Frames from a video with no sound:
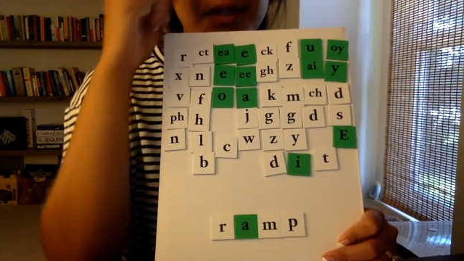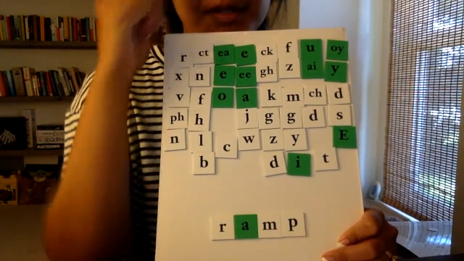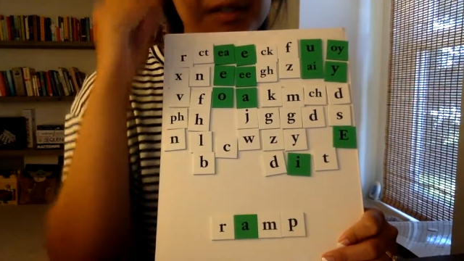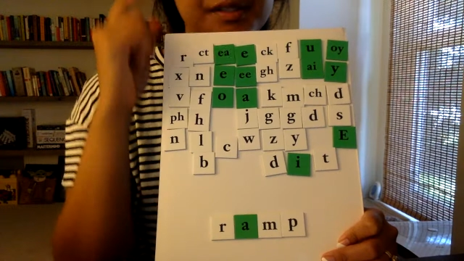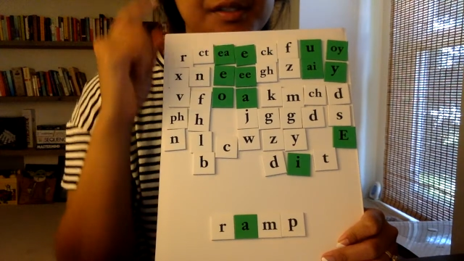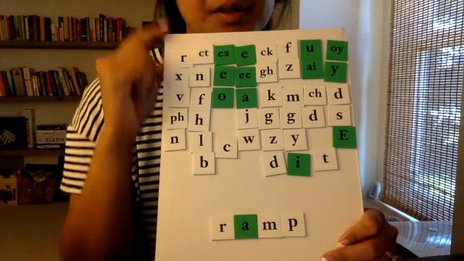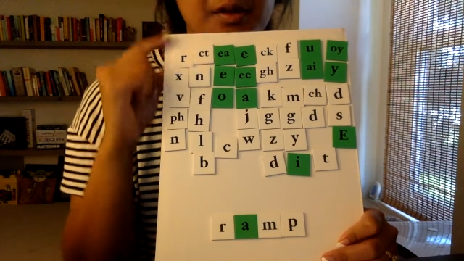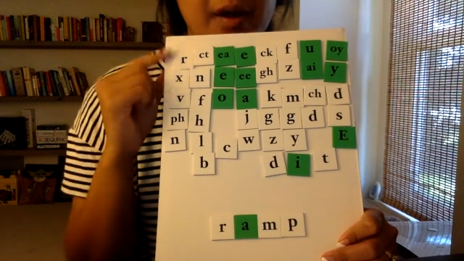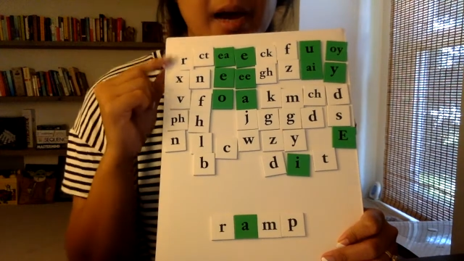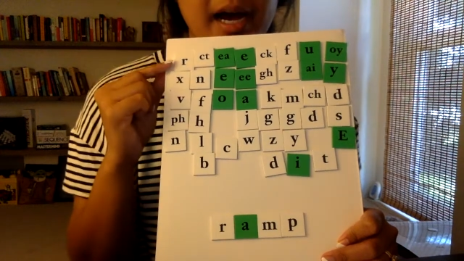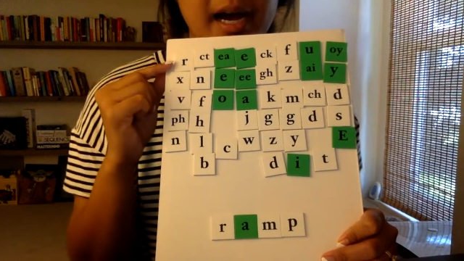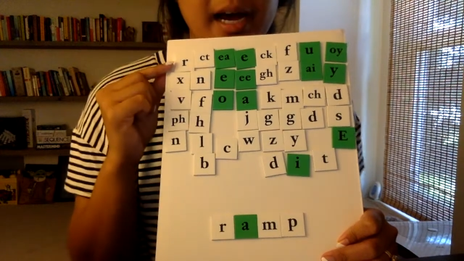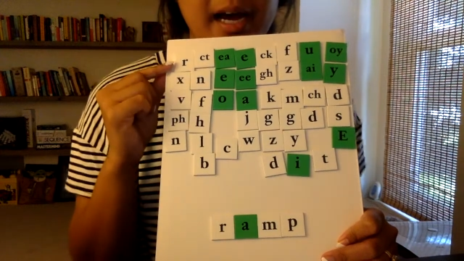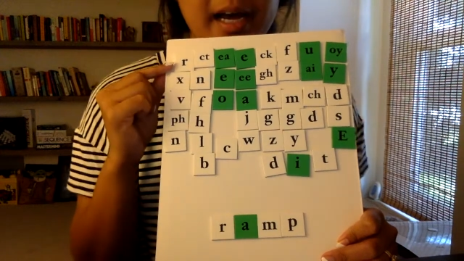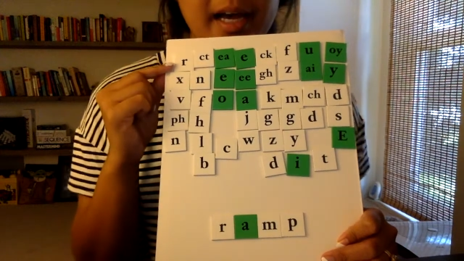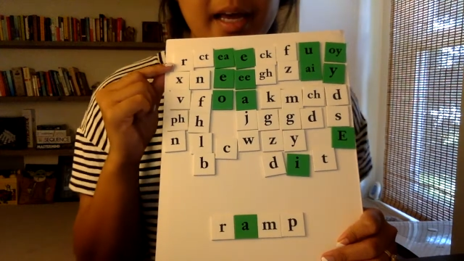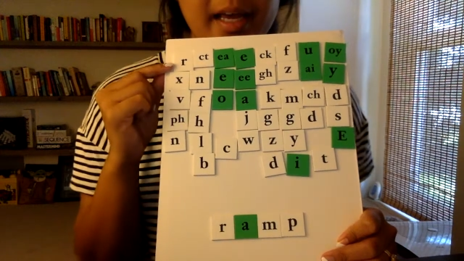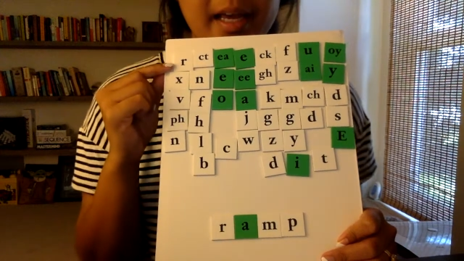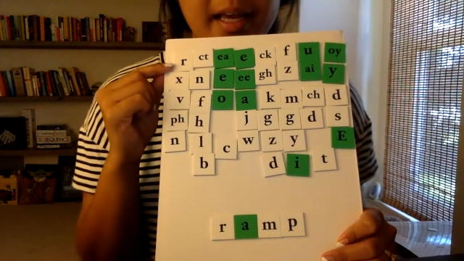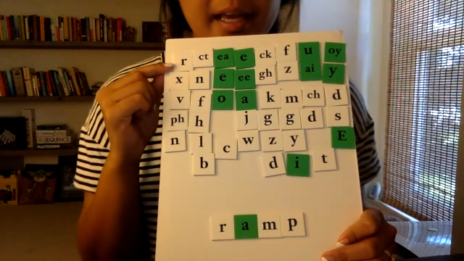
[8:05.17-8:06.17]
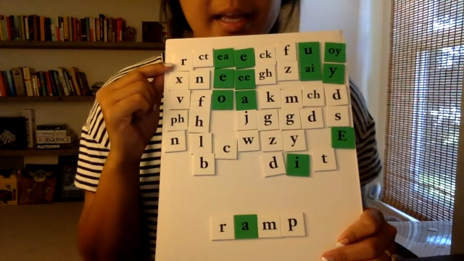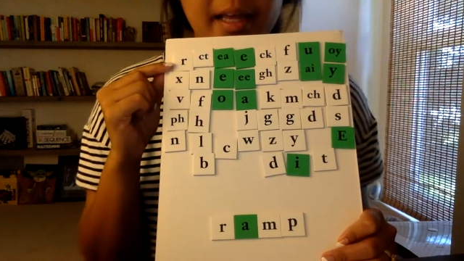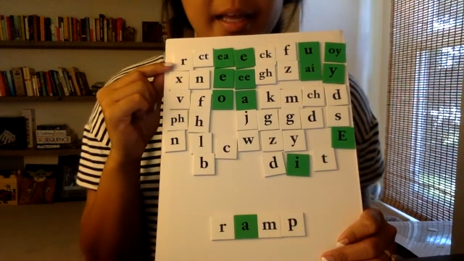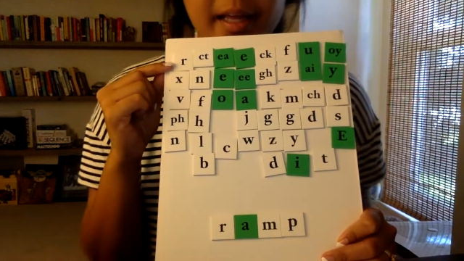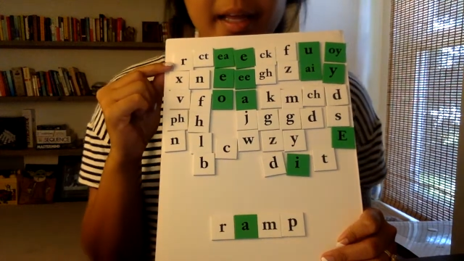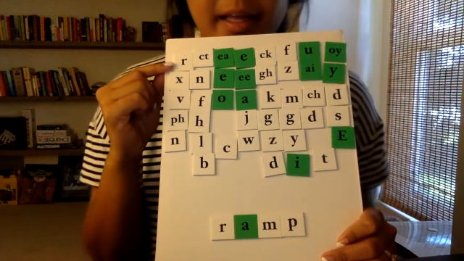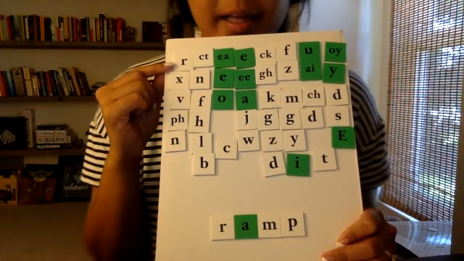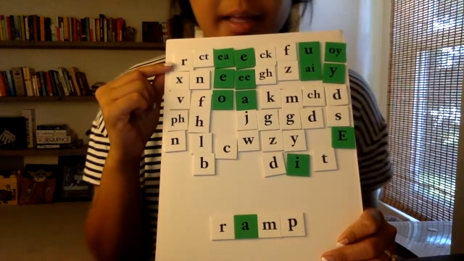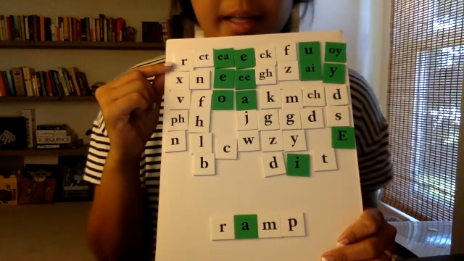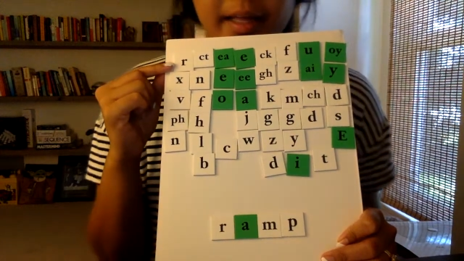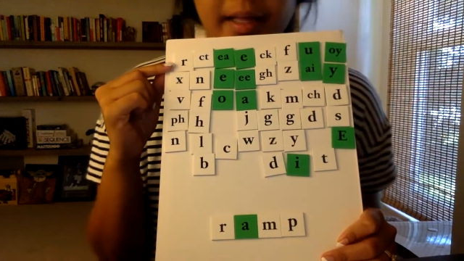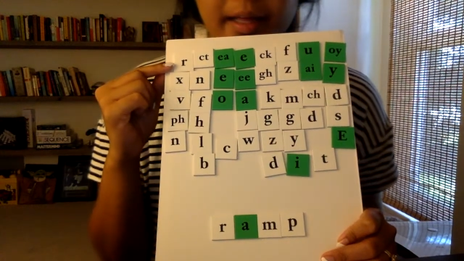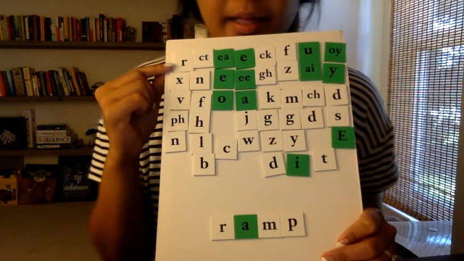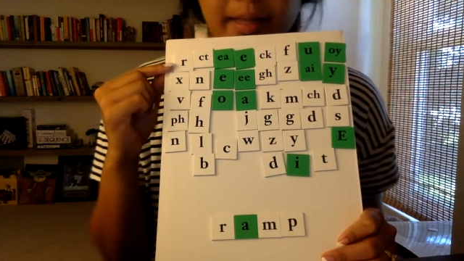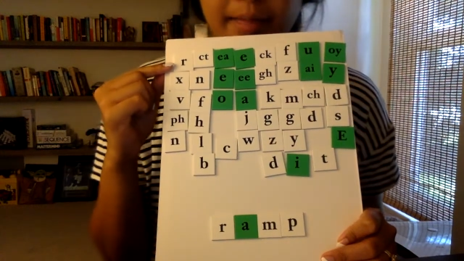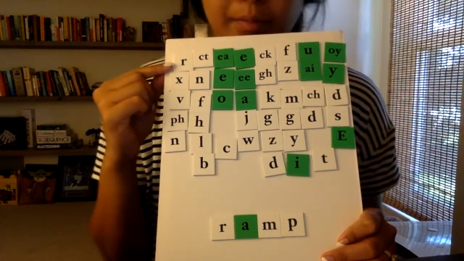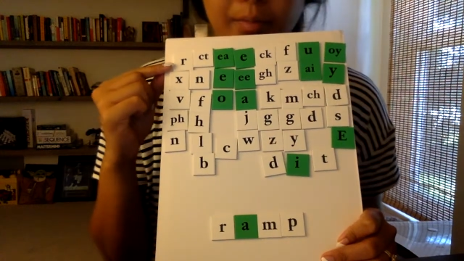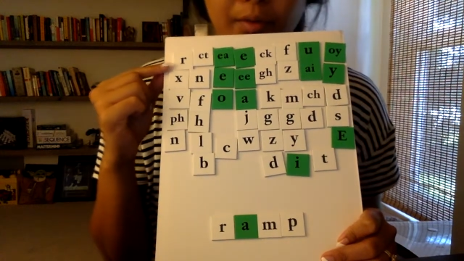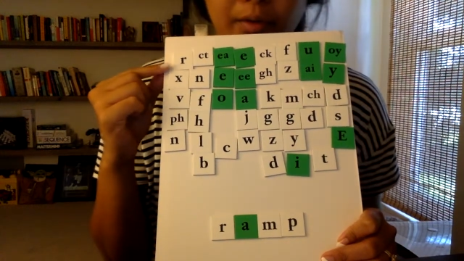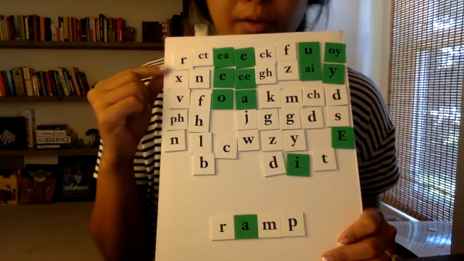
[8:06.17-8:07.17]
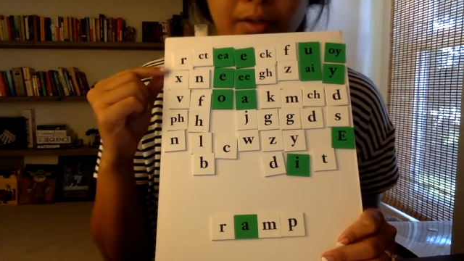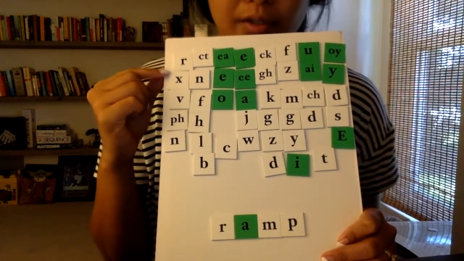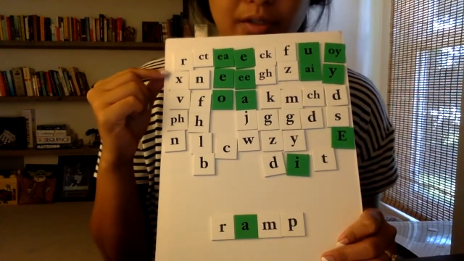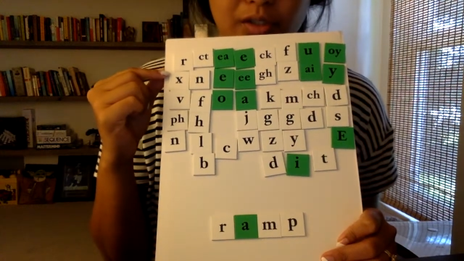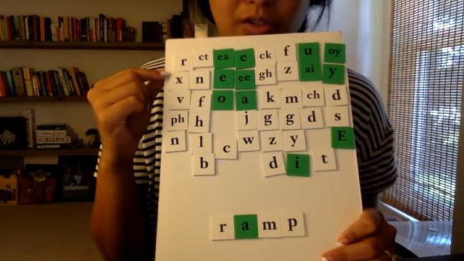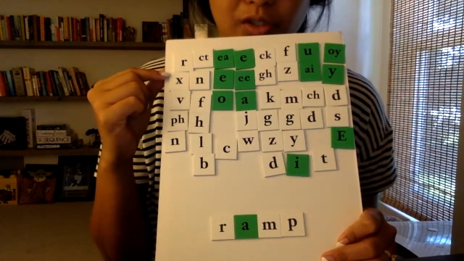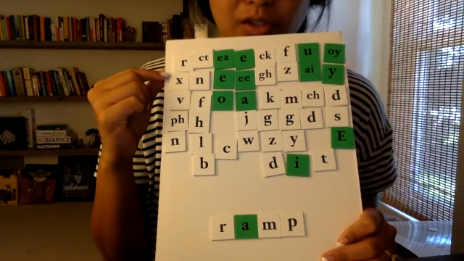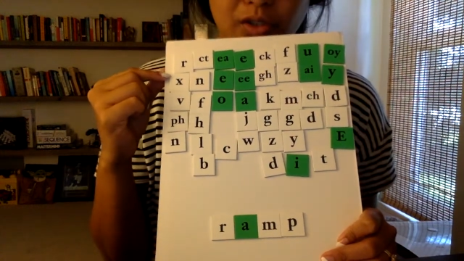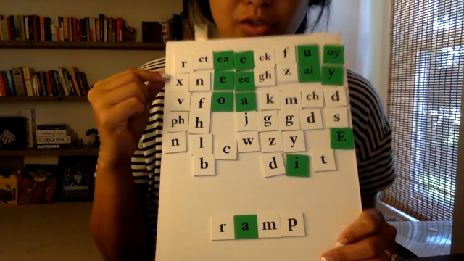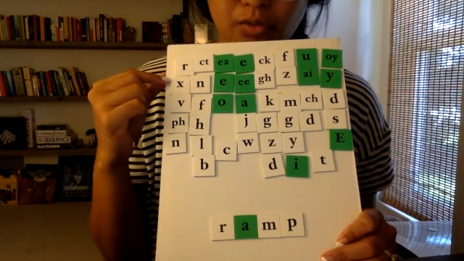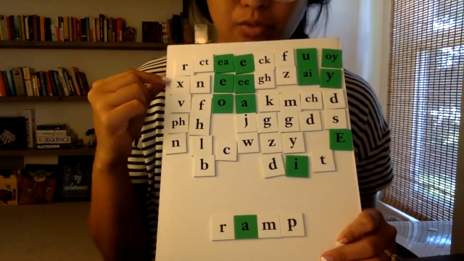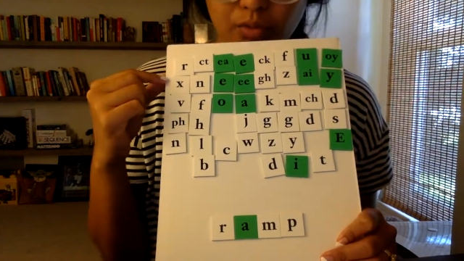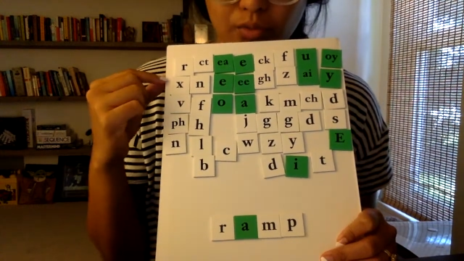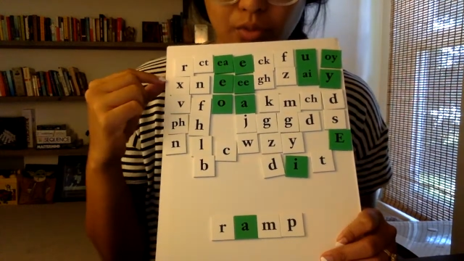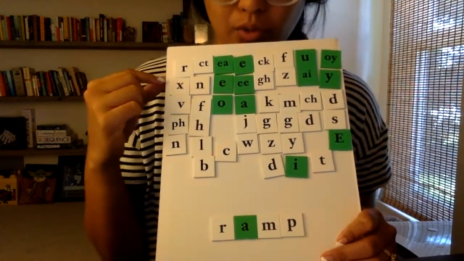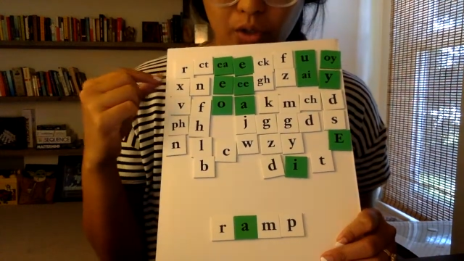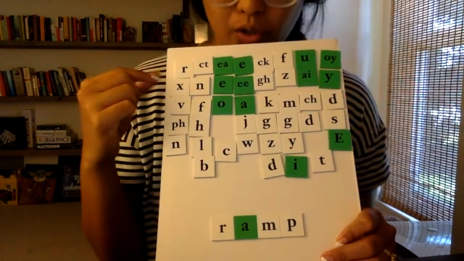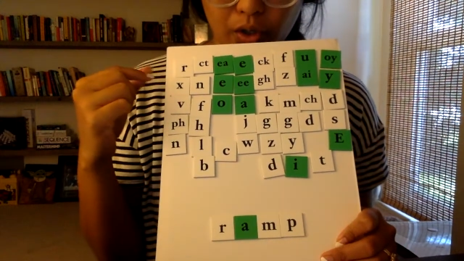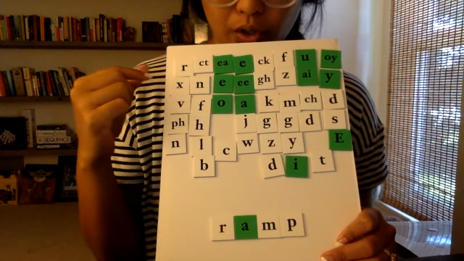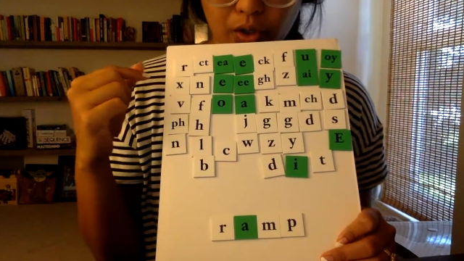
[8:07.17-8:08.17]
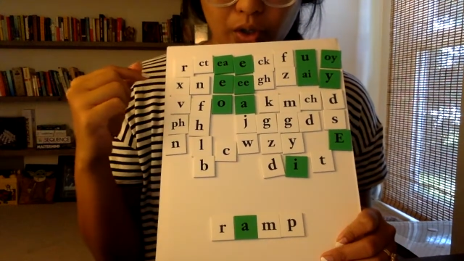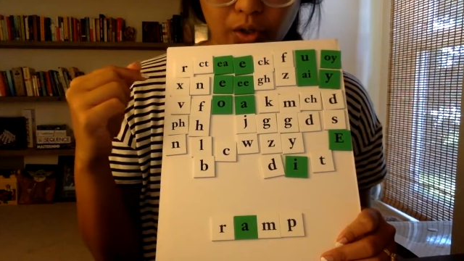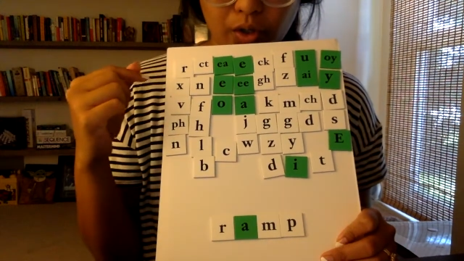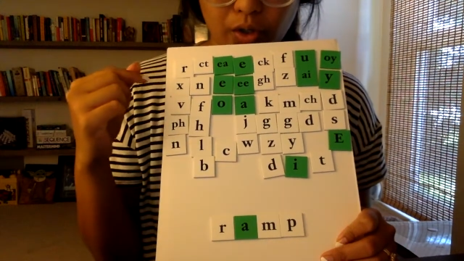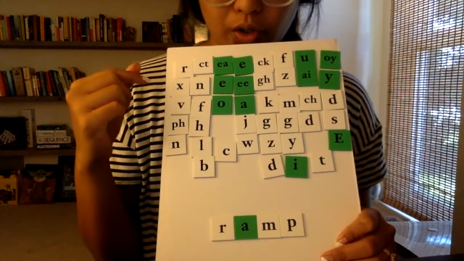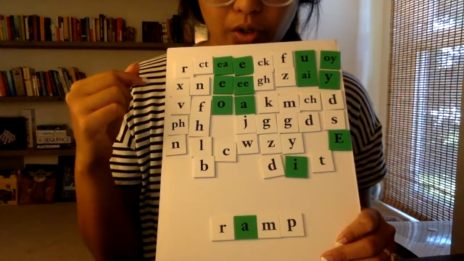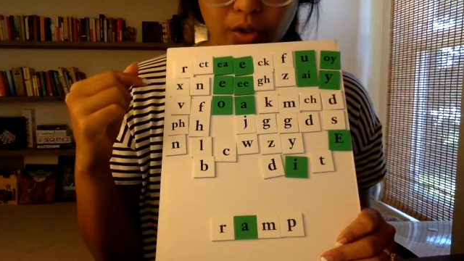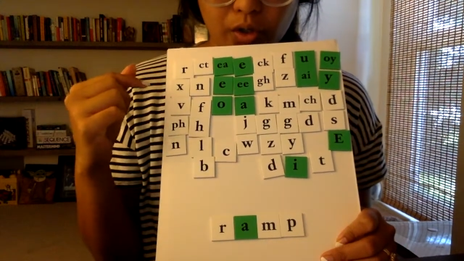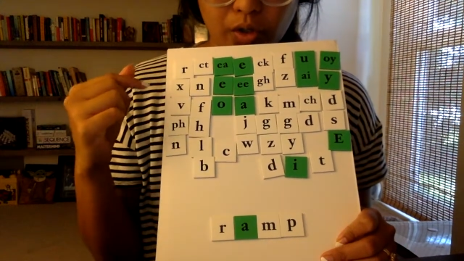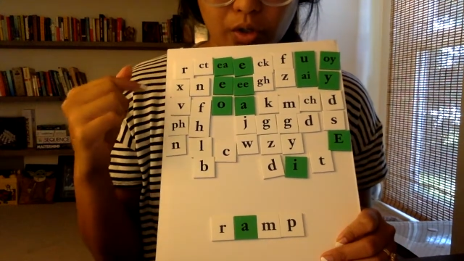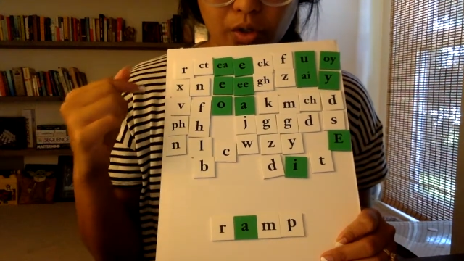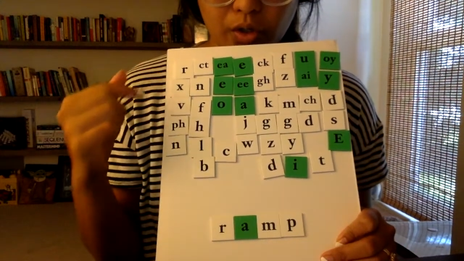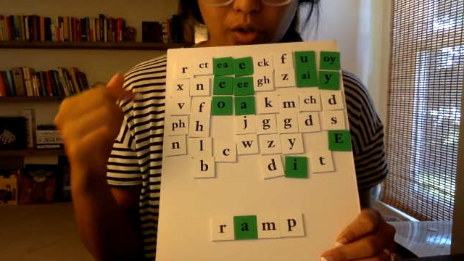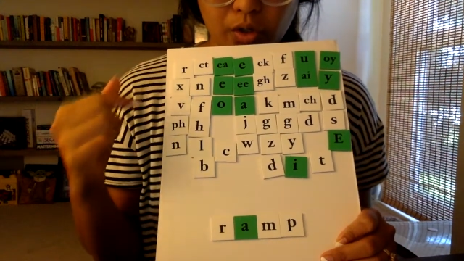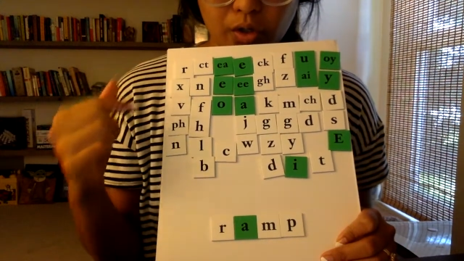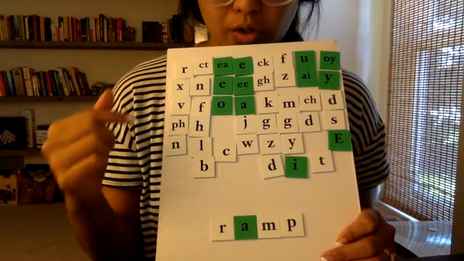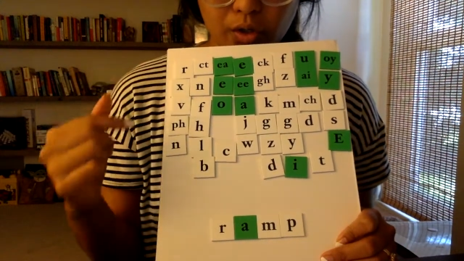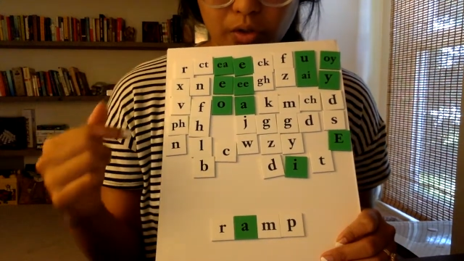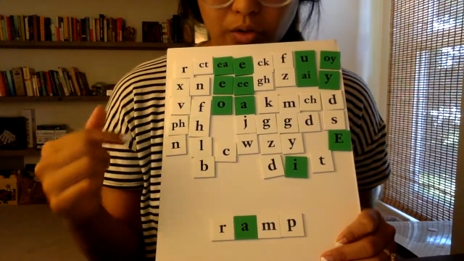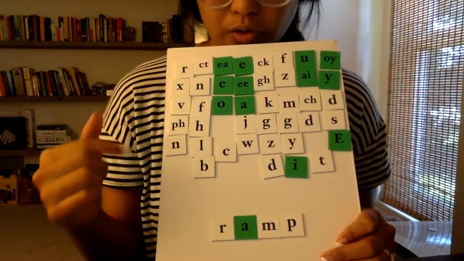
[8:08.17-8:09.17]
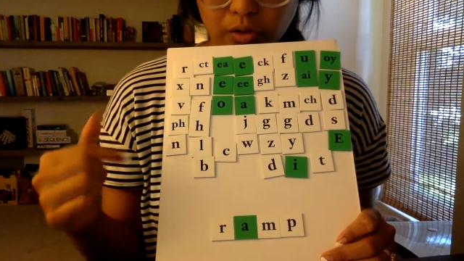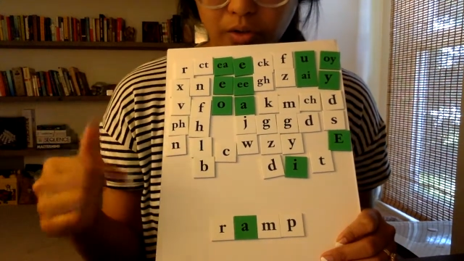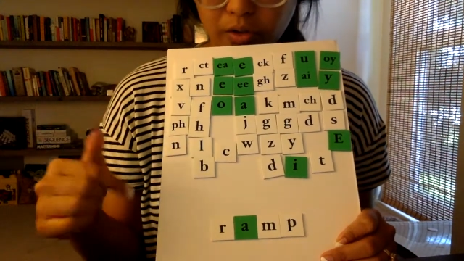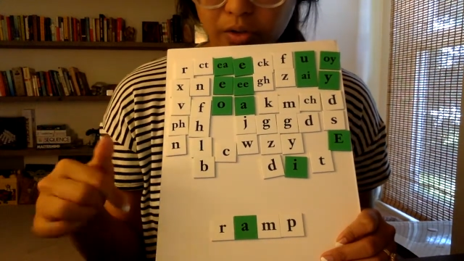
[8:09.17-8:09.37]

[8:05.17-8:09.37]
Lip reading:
Nobody's mouth can be seen.